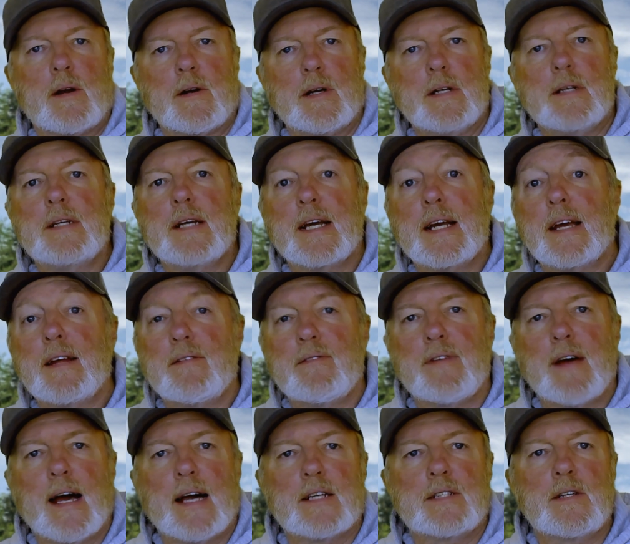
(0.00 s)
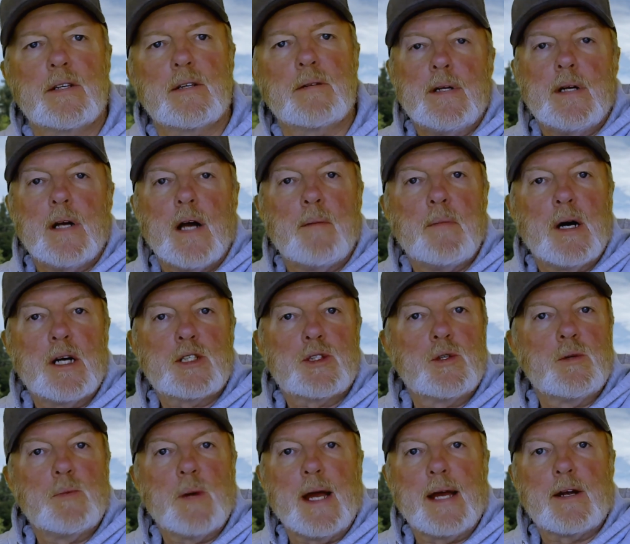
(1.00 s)
and dig in faster. A
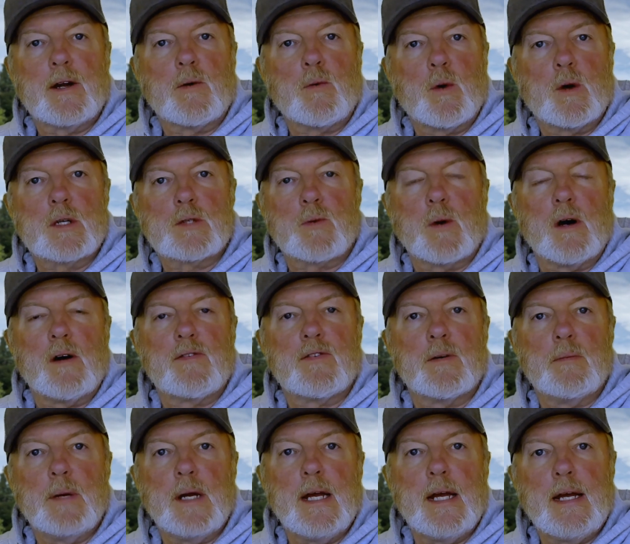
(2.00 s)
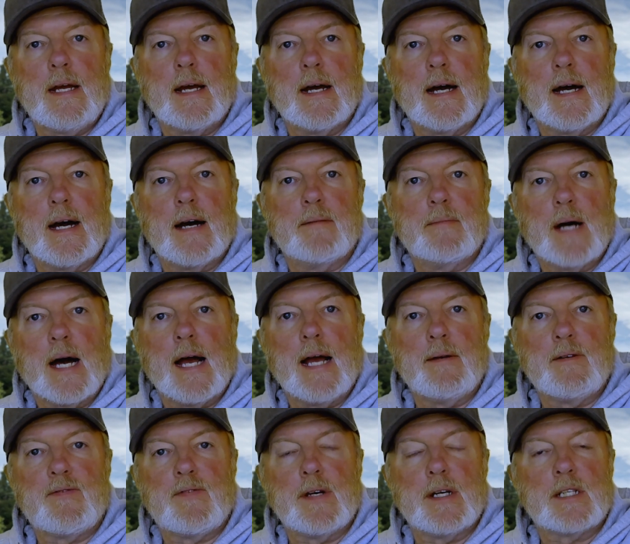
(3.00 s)
mushroom anchor works well for me. I
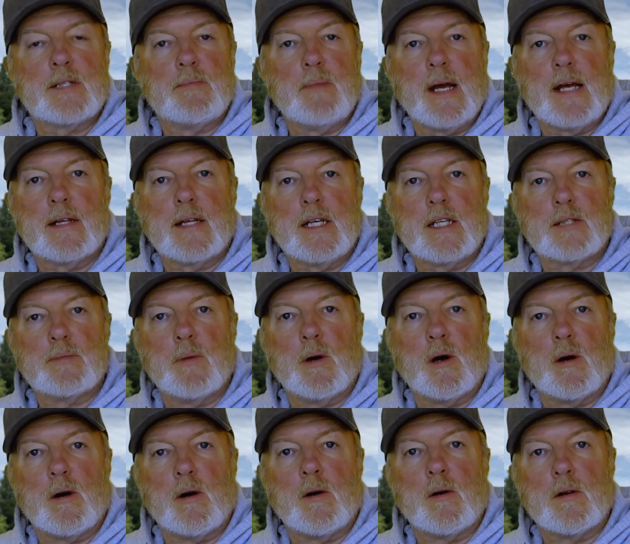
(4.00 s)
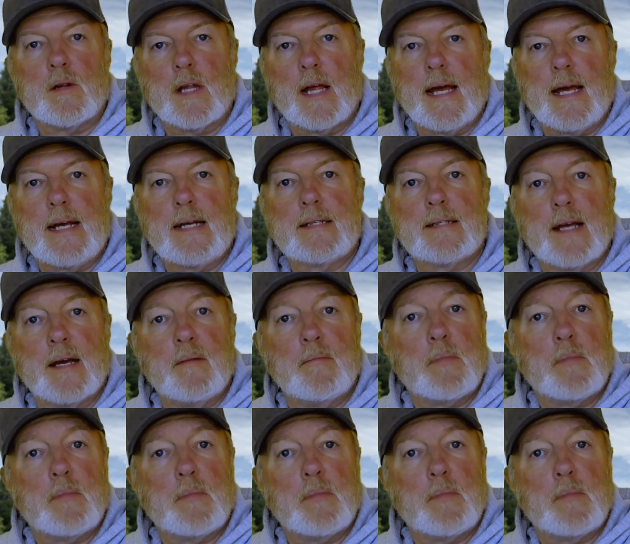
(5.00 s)
fish mainly small lakes and